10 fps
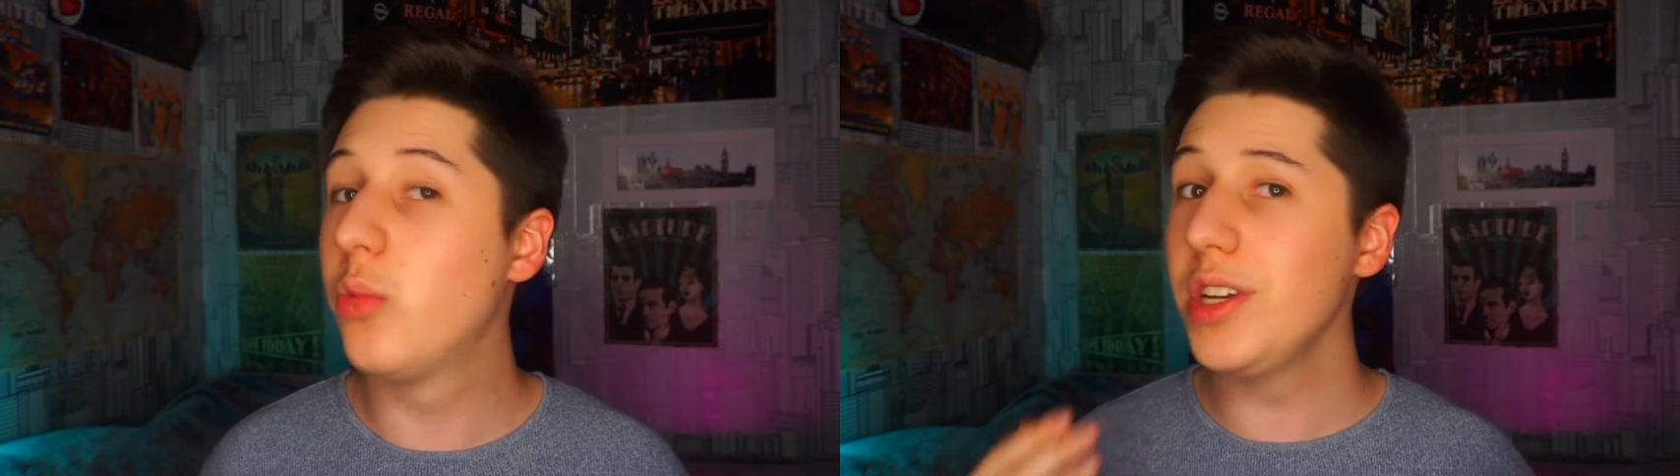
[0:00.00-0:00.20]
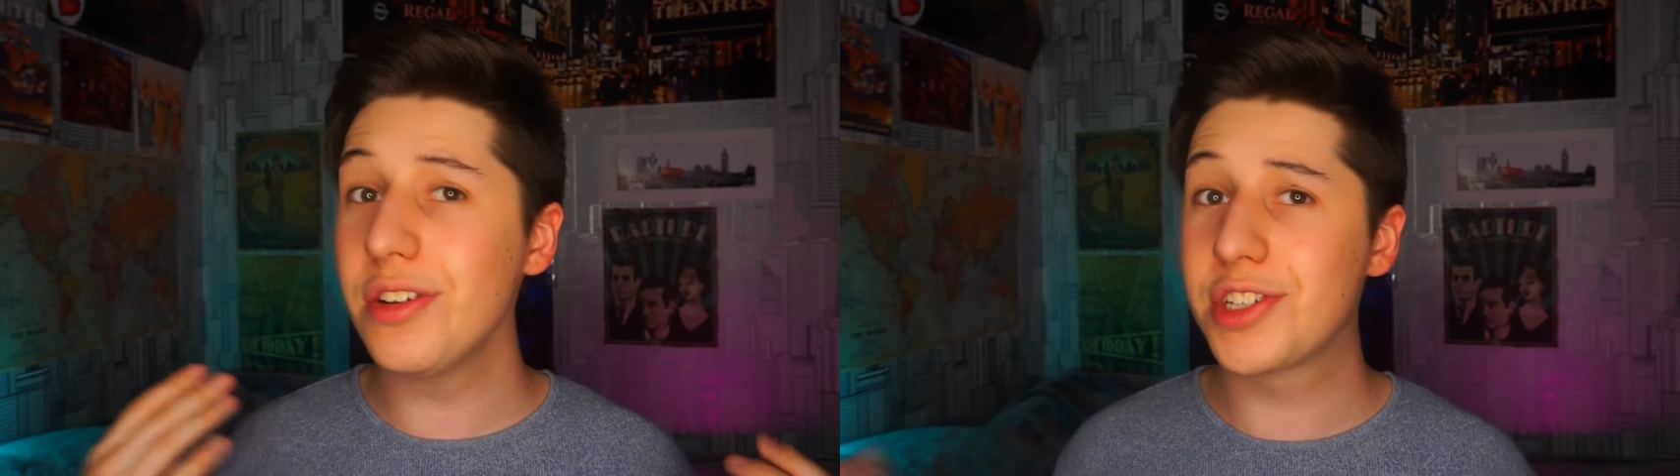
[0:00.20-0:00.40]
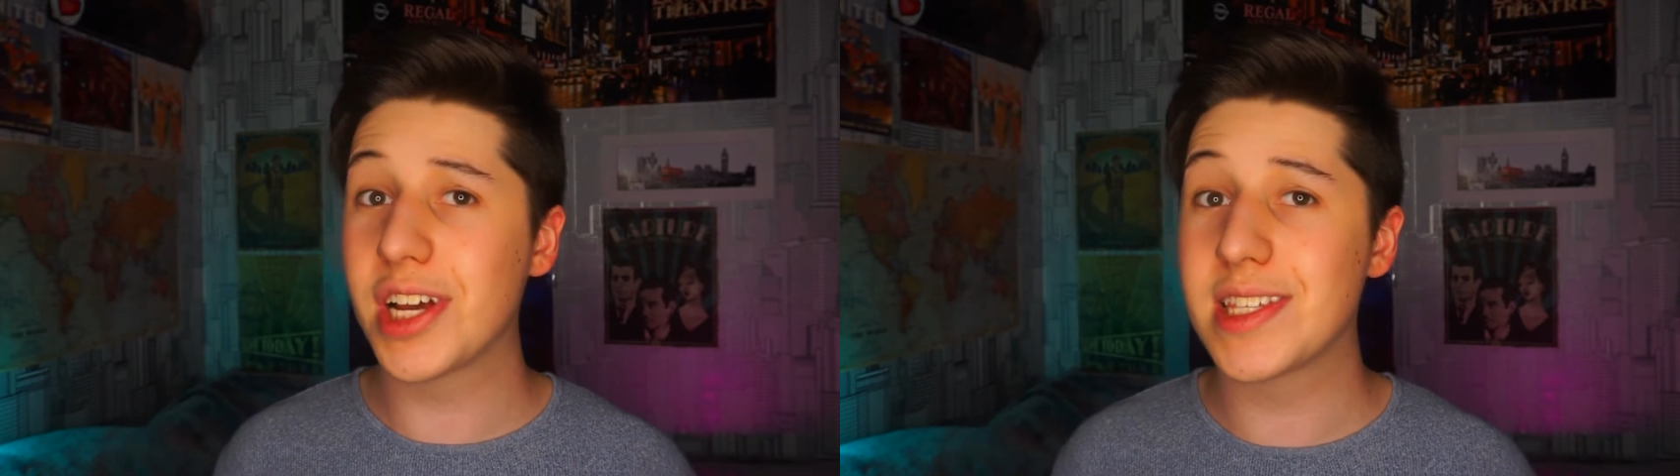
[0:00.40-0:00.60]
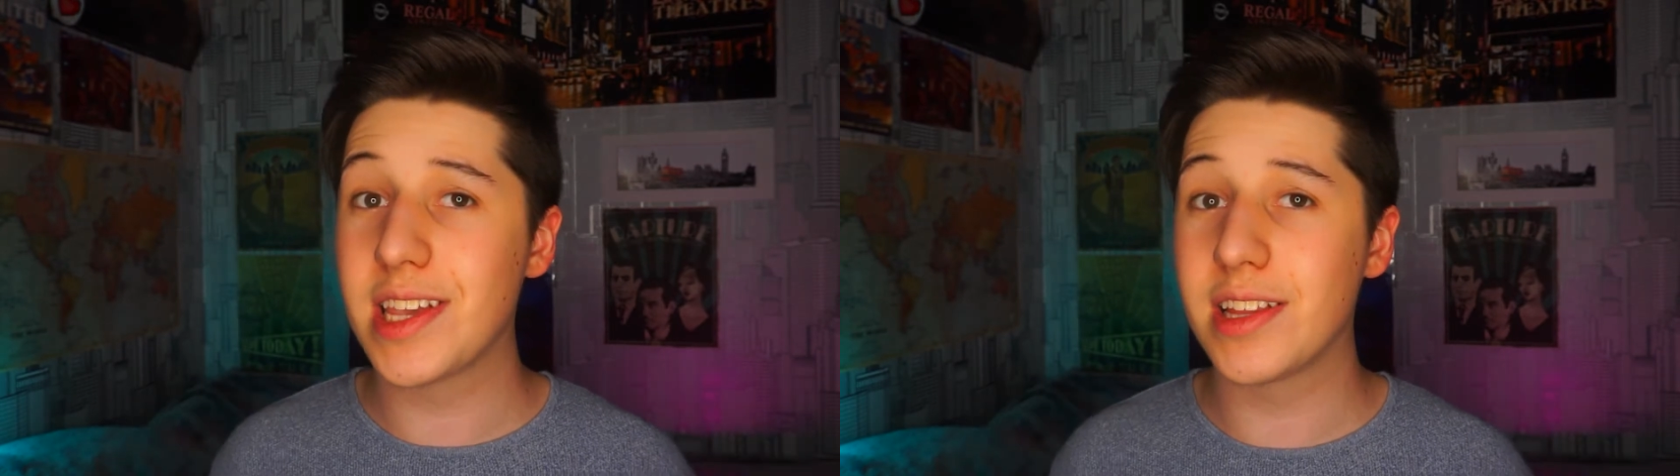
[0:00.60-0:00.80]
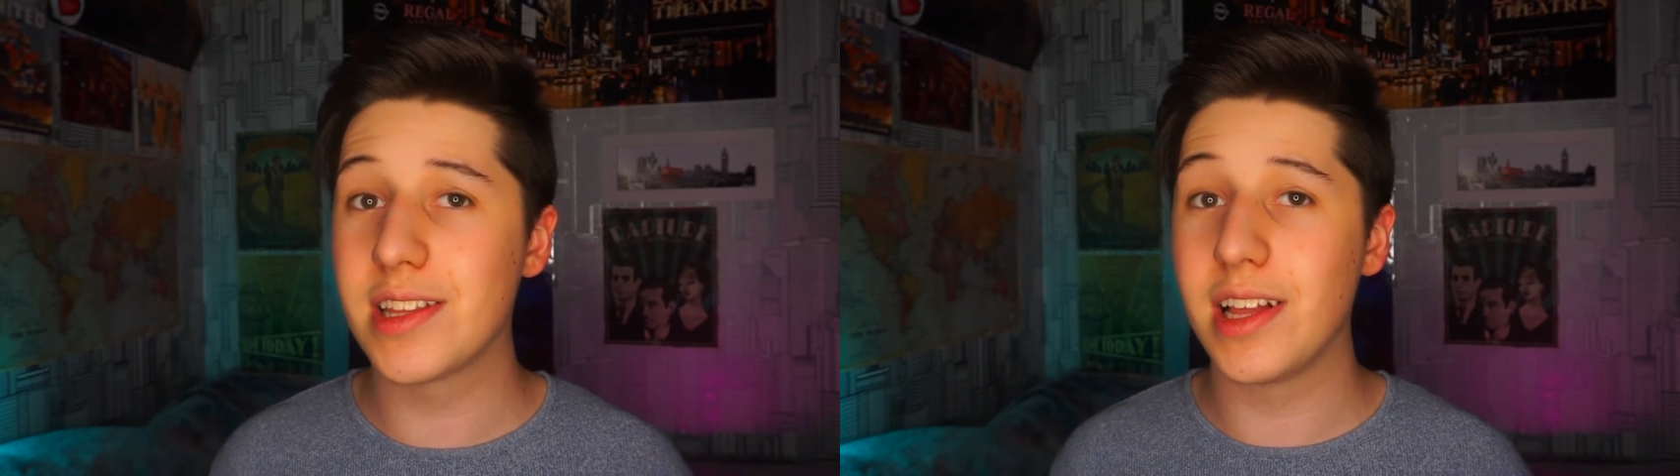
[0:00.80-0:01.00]
when you're just
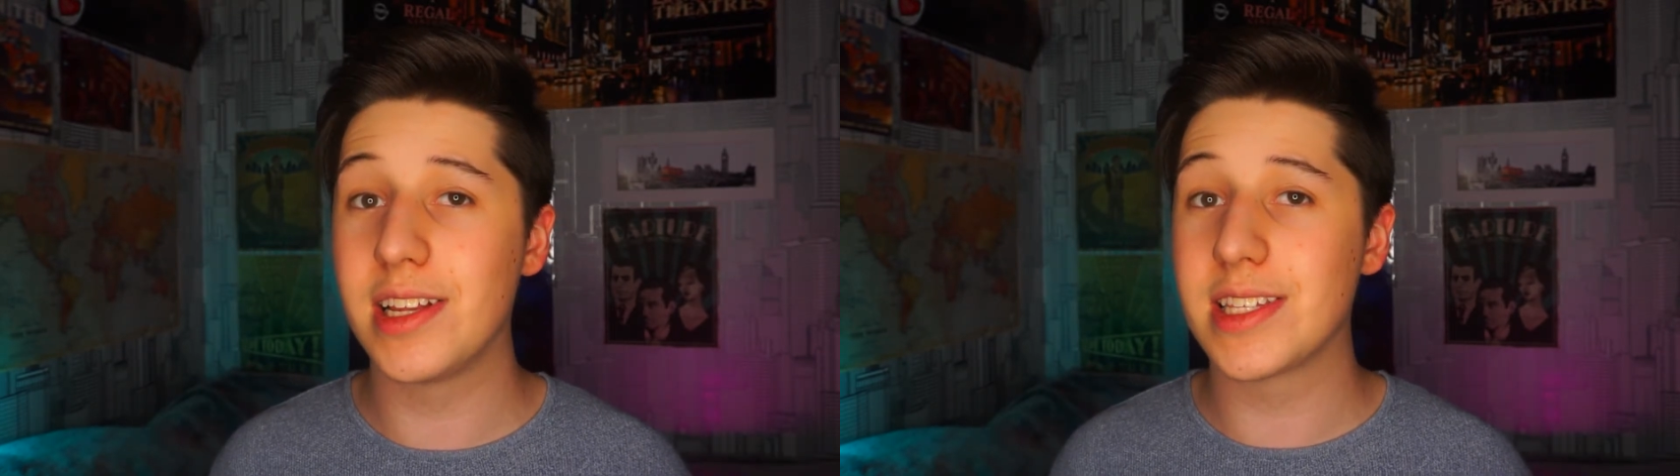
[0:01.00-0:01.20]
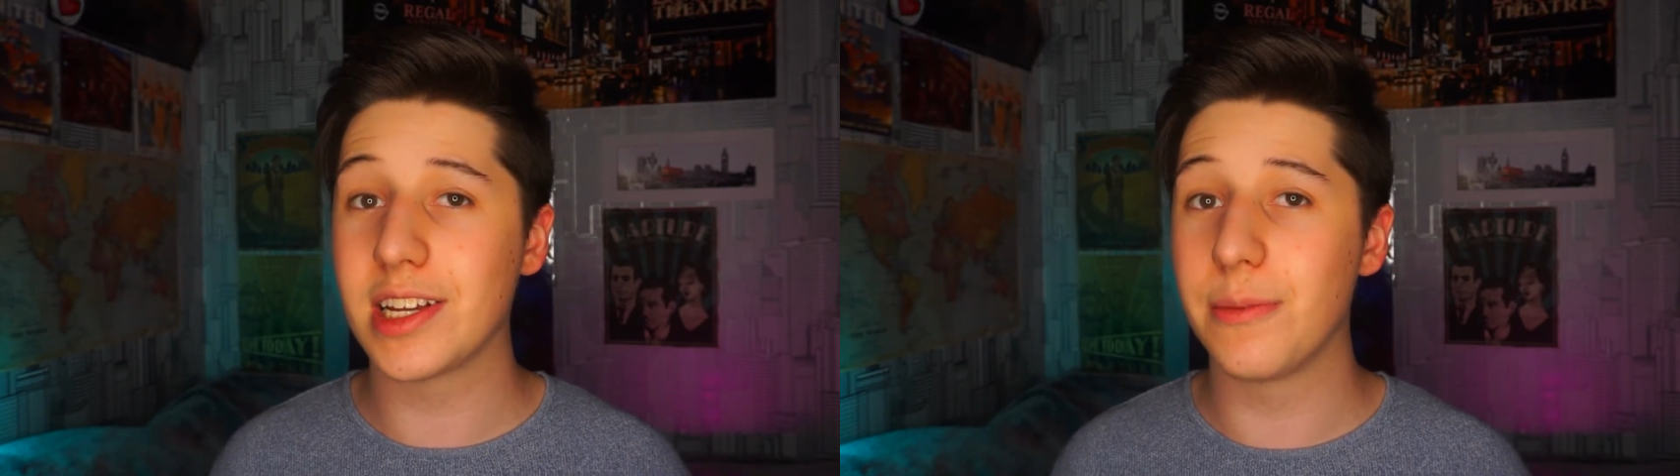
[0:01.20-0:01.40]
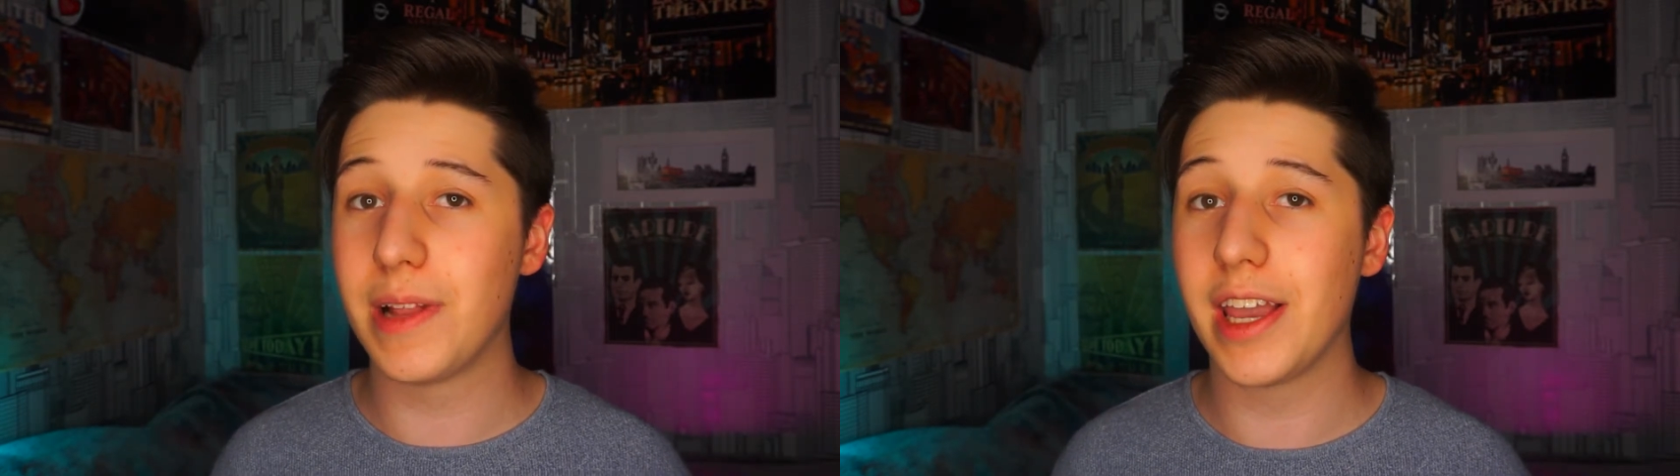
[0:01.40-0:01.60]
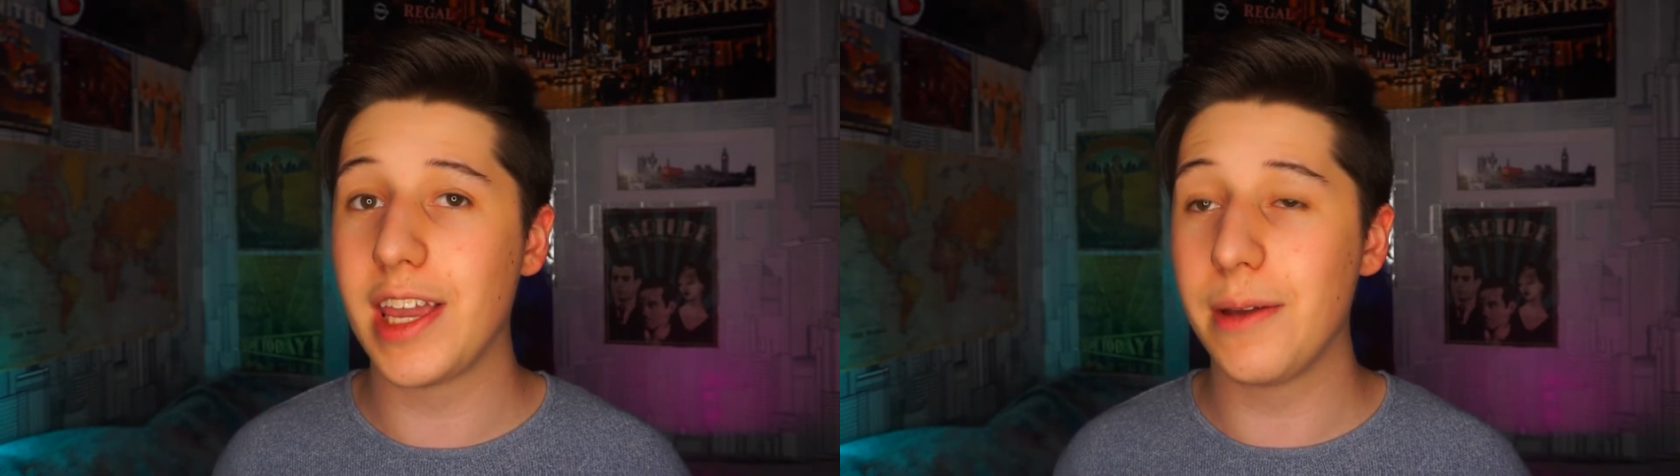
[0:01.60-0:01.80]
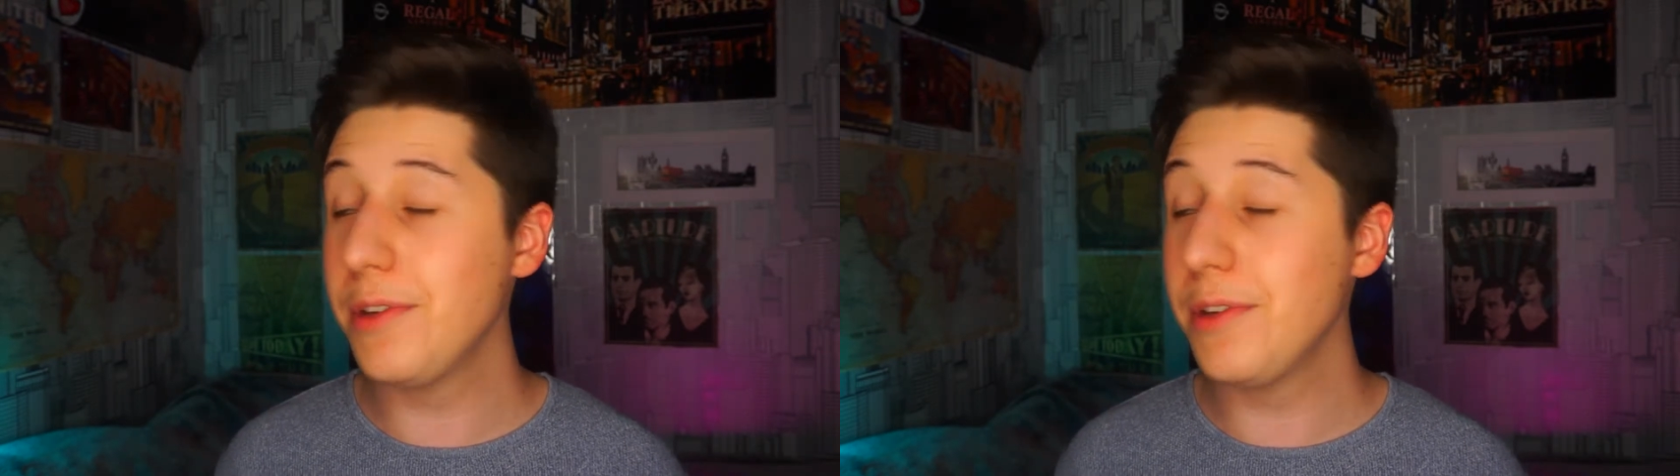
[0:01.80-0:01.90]
in the single player game,